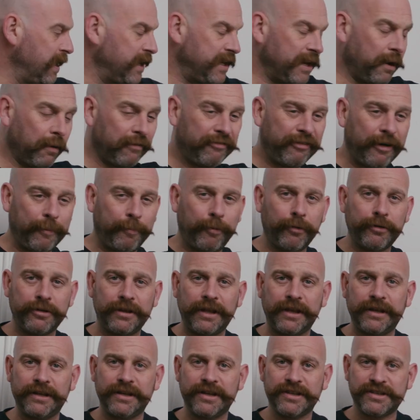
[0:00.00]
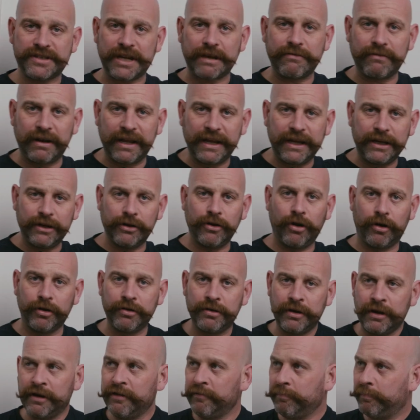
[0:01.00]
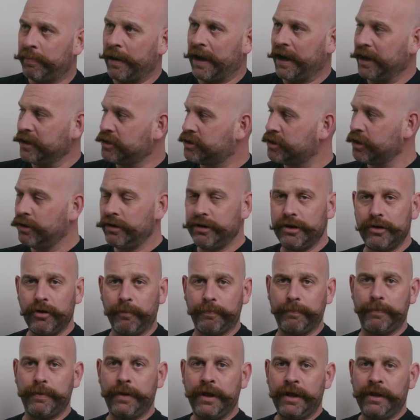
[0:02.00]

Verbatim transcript: Now if I put the central heating on by turning up